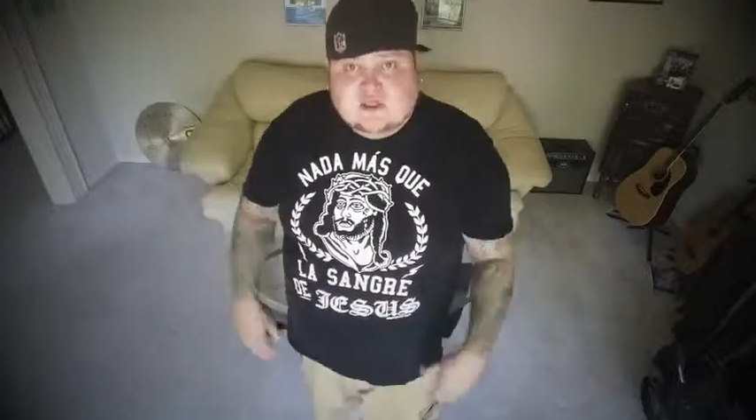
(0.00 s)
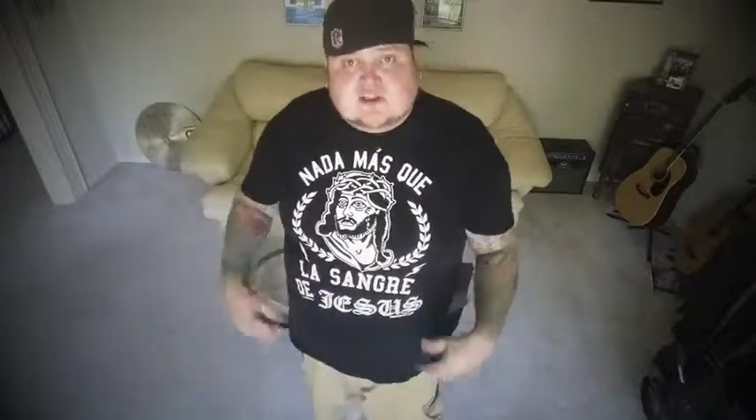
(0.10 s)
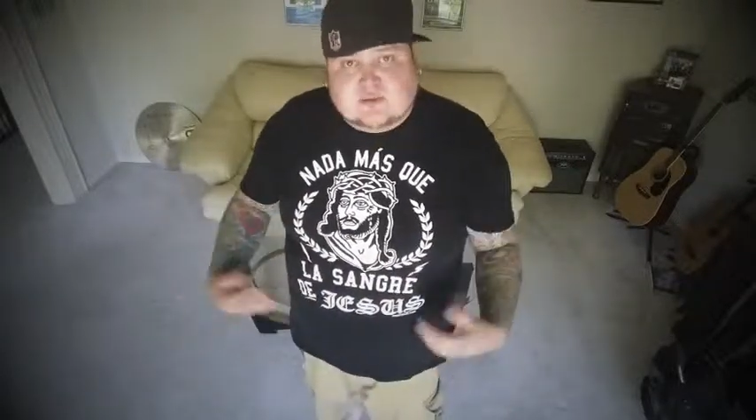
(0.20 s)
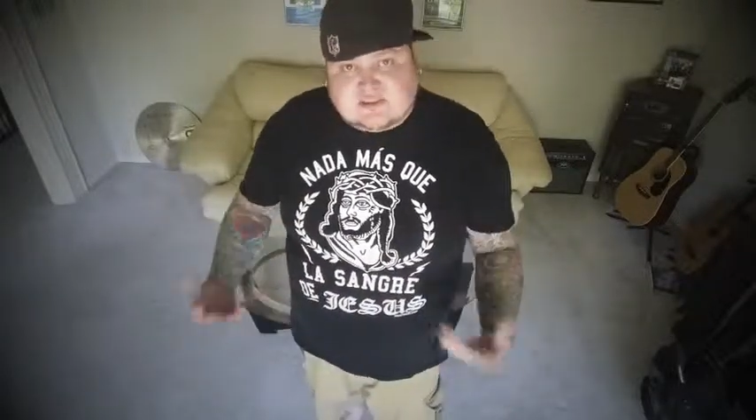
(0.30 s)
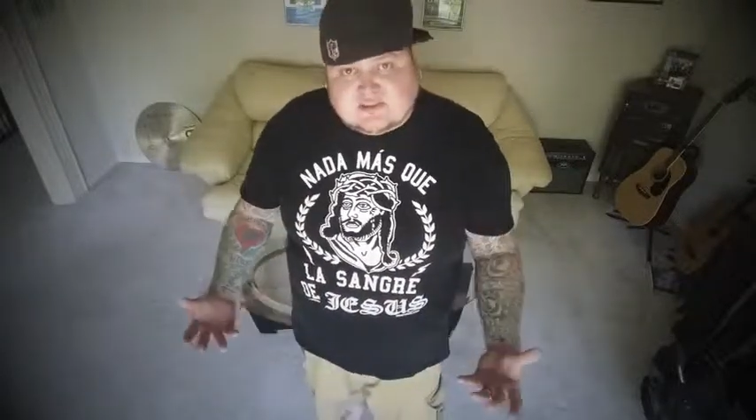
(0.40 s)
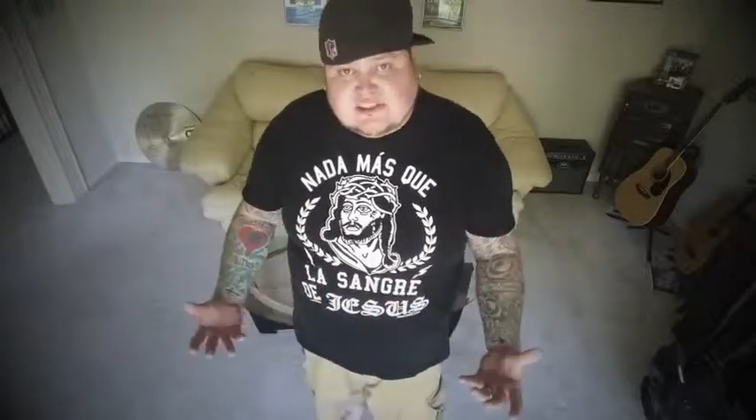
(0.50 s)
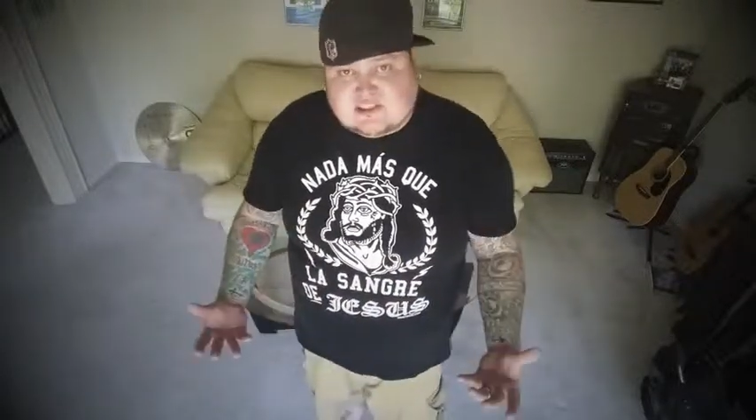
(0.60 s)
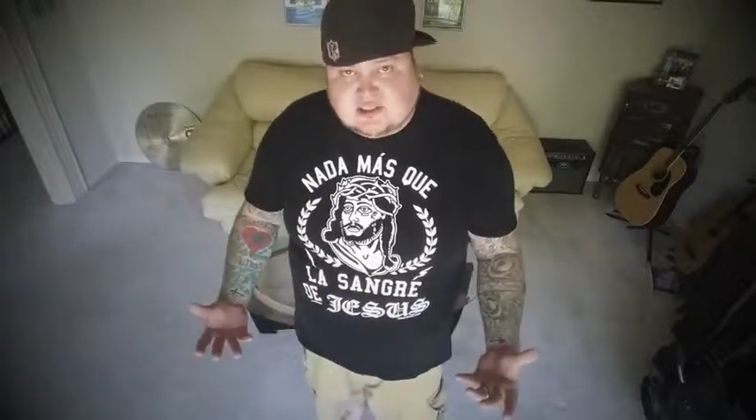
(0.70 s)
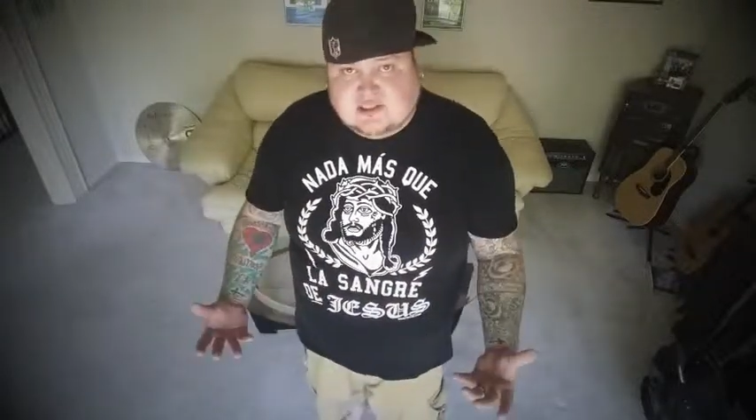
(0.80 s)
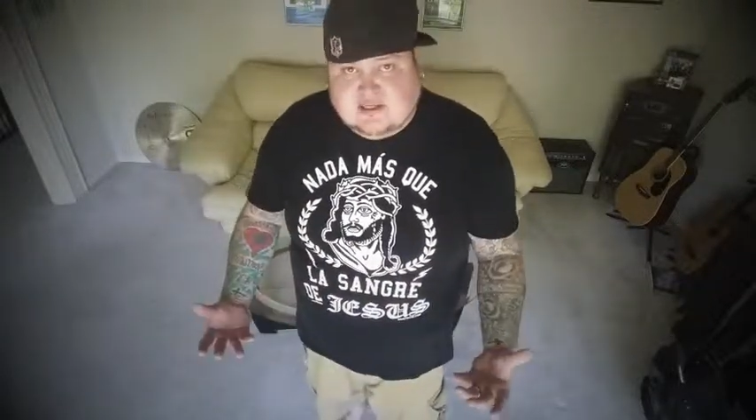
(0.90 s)
So
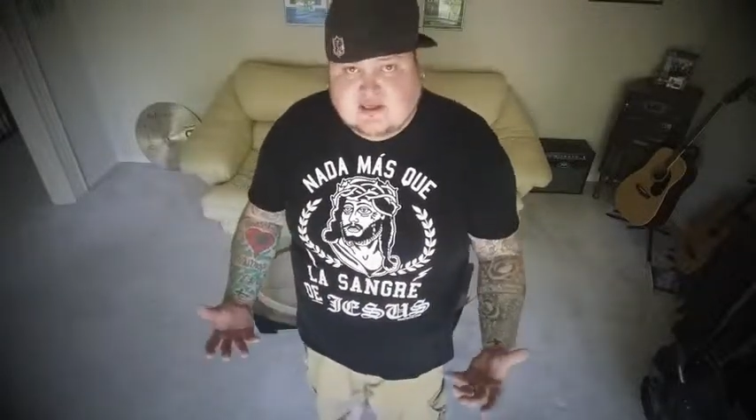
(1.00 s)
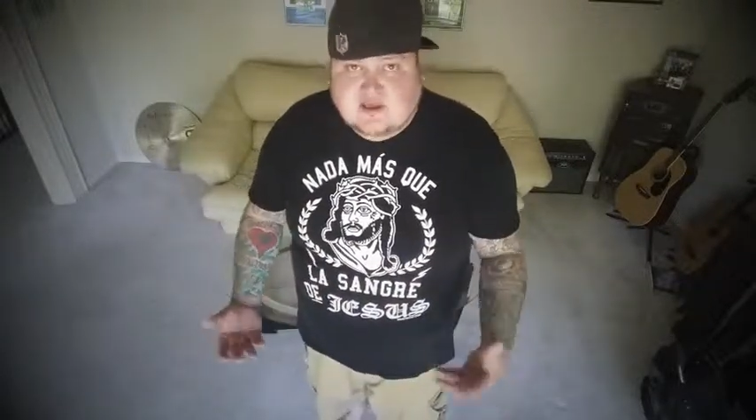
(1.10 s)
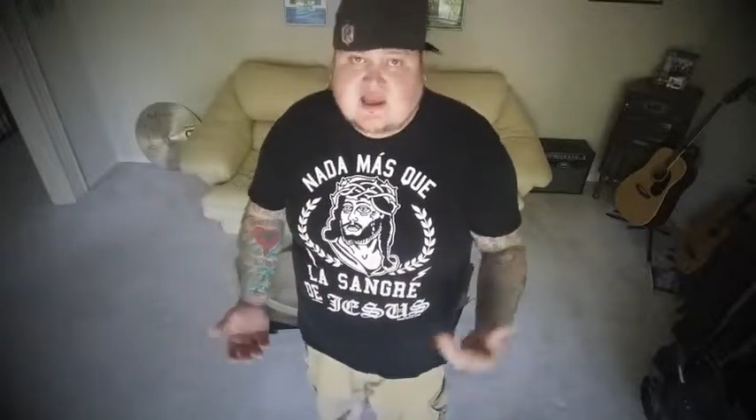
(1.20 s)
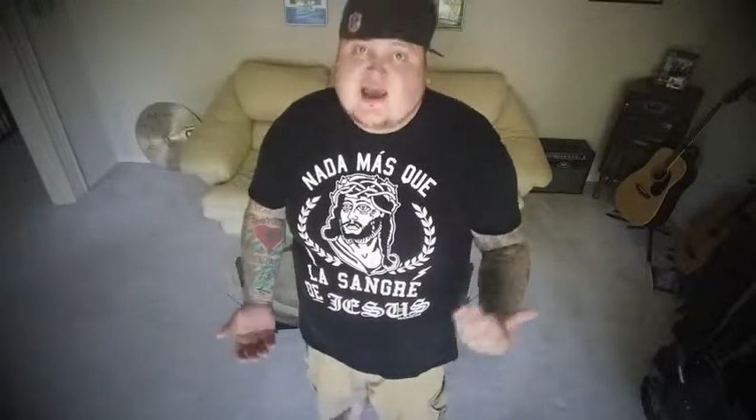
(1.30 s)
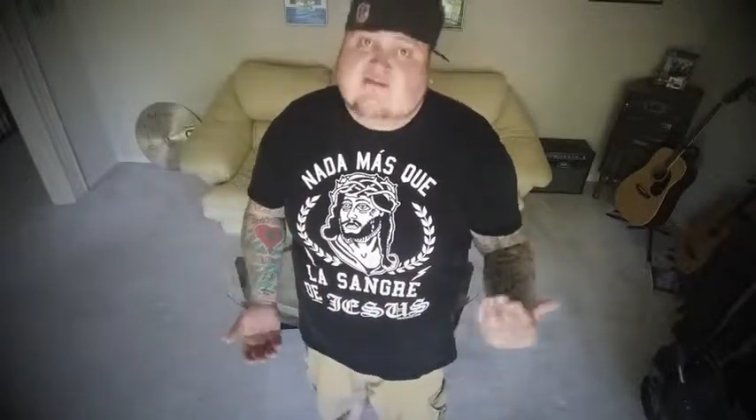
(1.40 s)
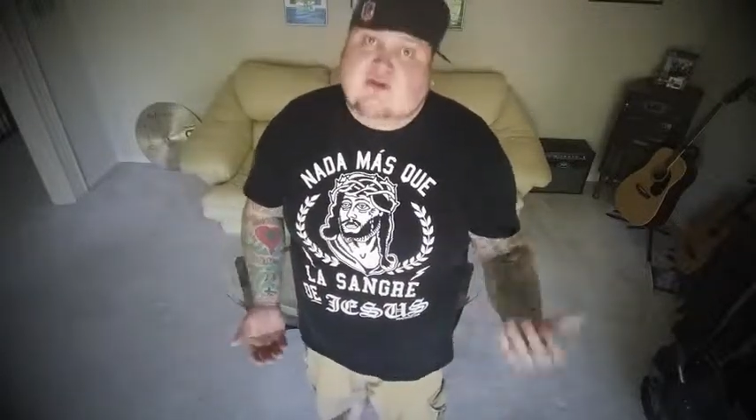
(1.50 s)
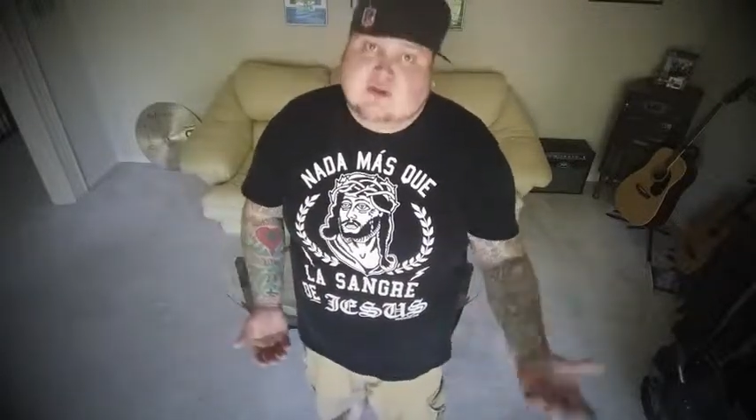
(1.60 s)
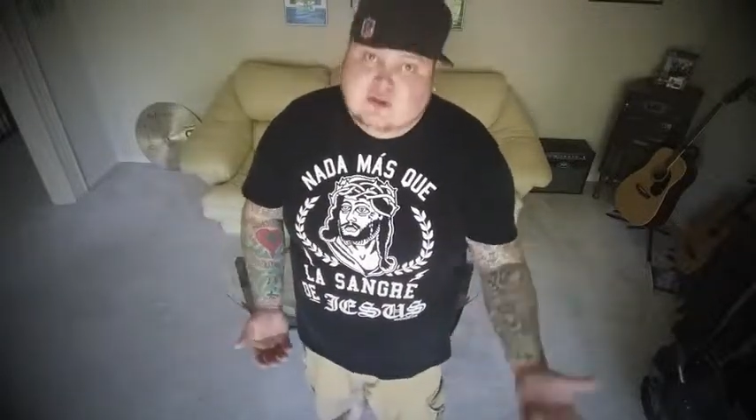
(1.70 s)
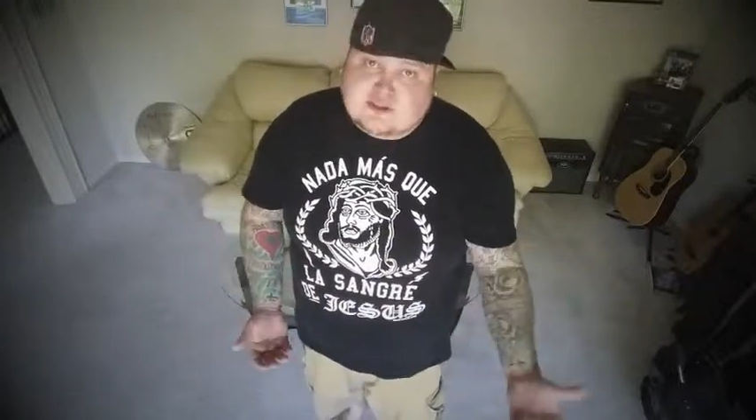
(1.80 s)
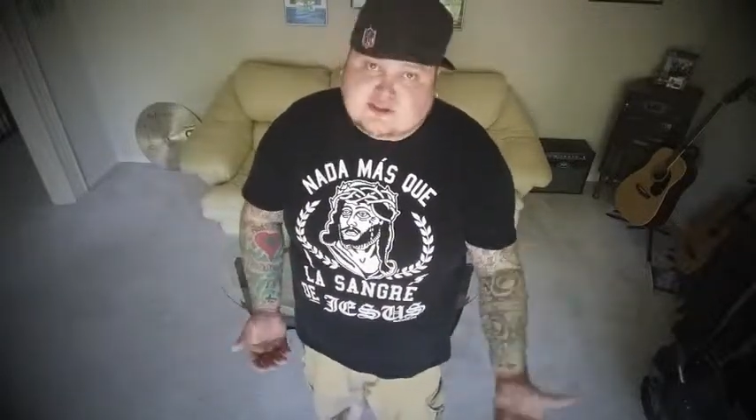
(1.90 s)
essentially,
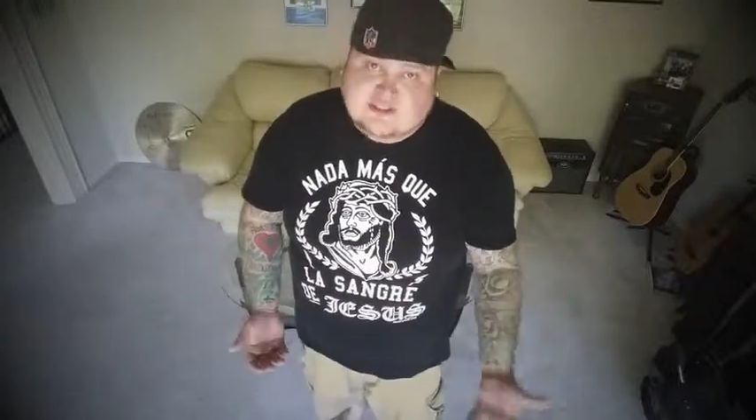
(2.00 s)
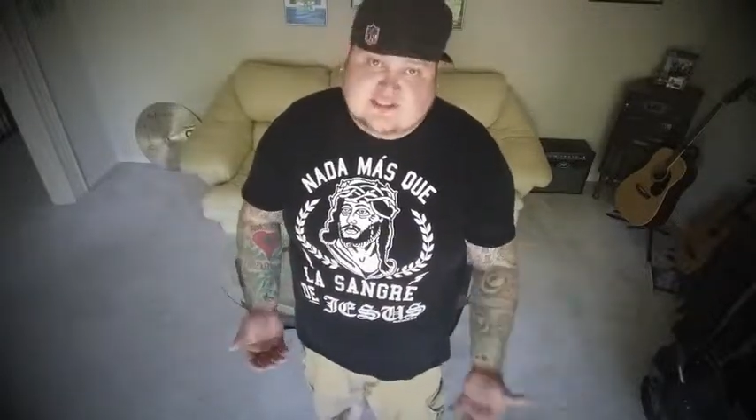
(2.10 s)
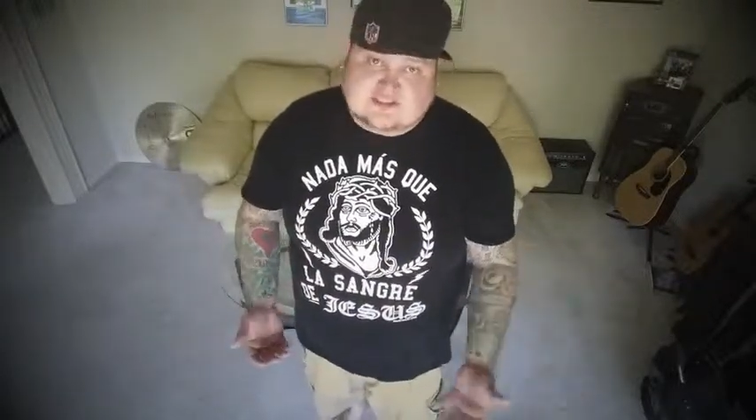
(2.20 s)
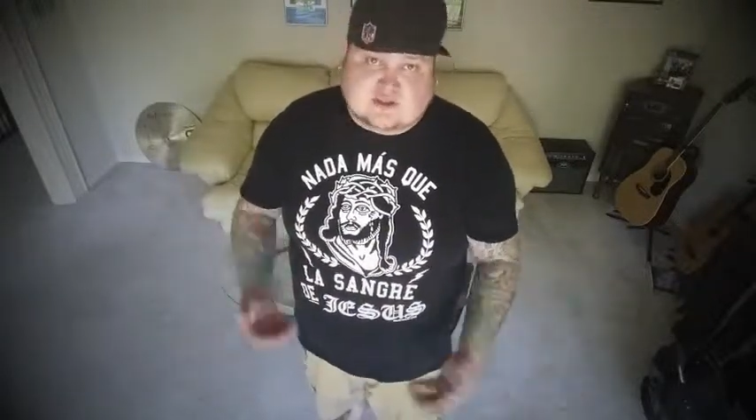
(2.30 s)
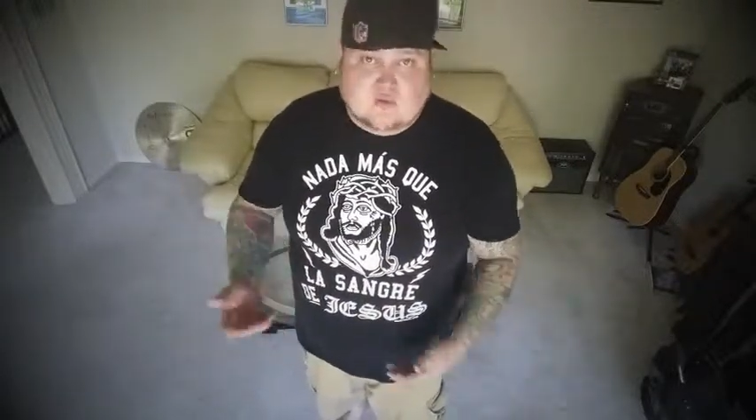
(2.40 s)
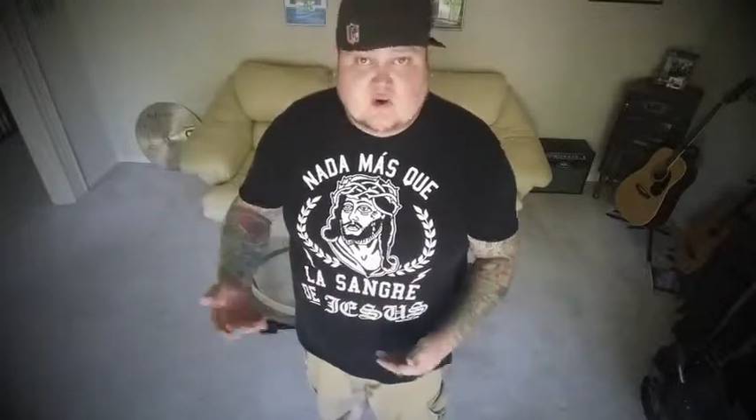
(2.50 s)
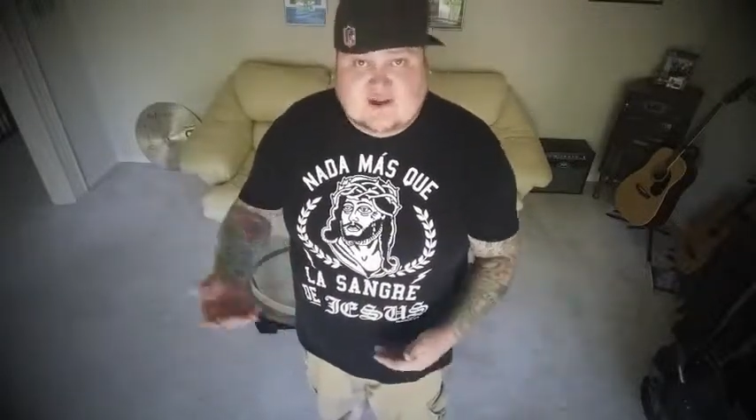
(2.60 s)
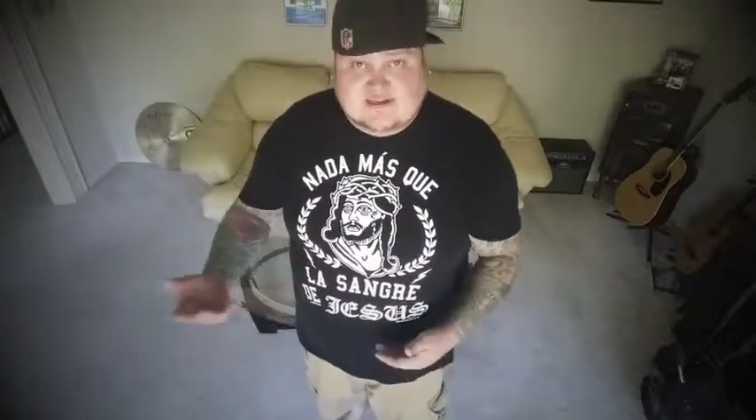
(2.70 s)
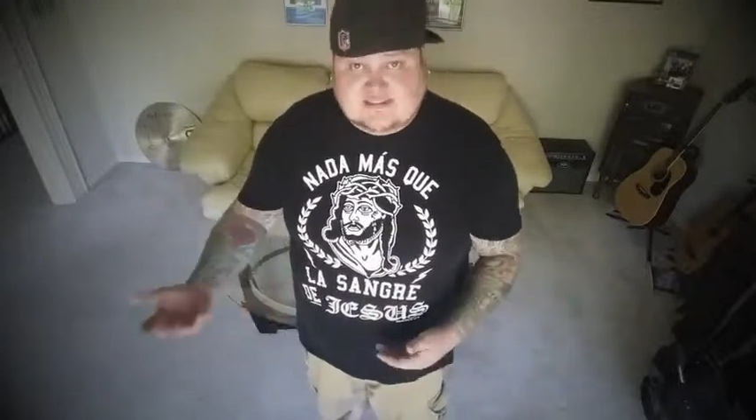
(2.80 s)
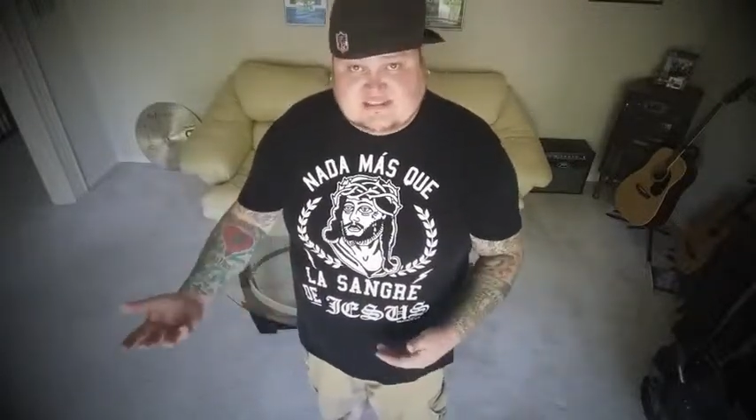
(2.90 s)
evolutionists are wanting to